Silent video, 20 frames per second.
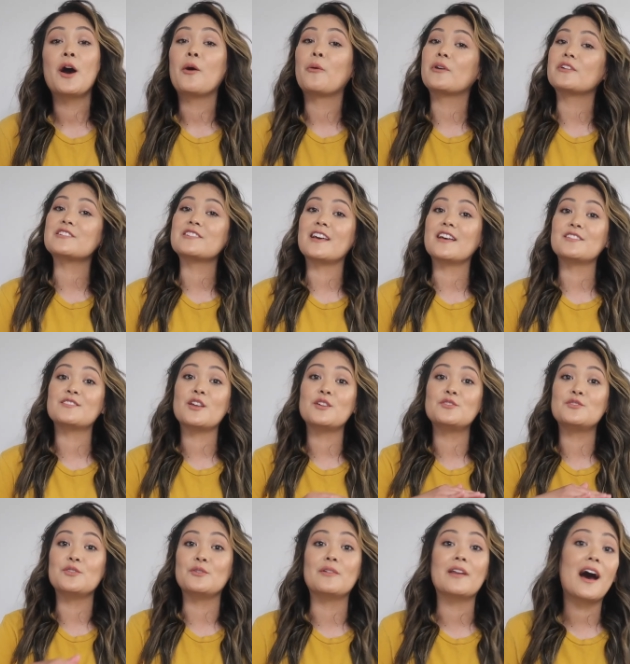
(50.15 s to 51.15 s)
which says,
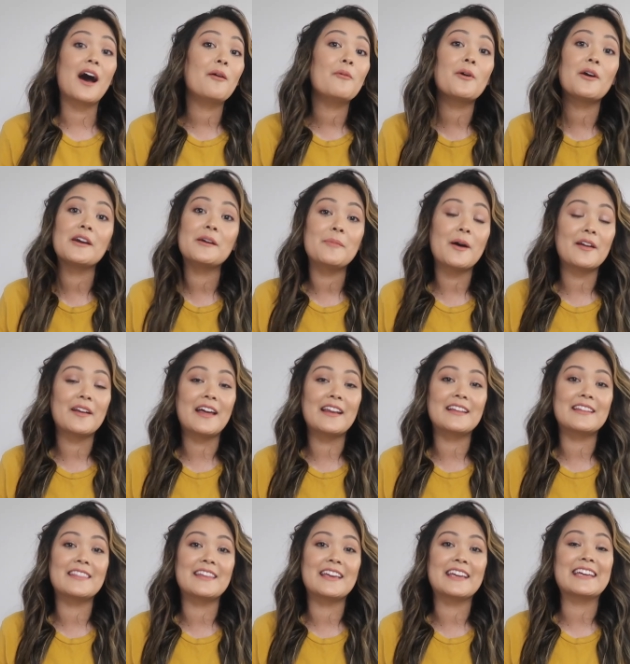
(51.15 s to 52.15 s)
do not worry about
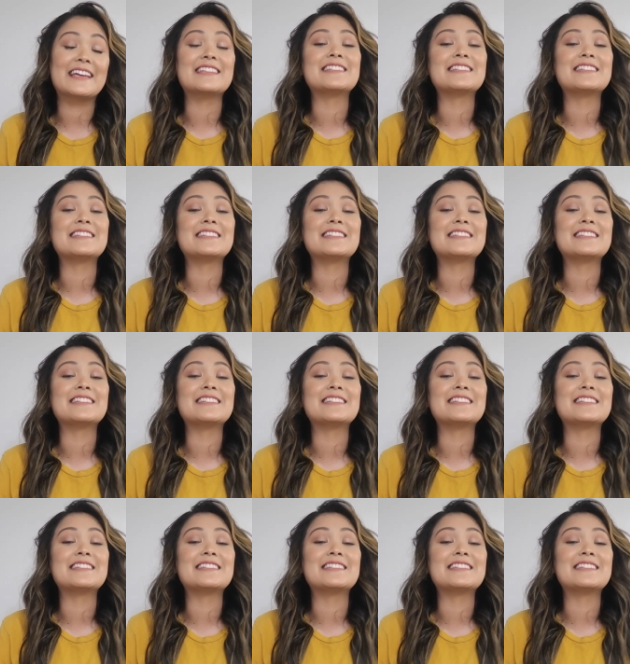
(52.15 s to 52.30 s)
anything,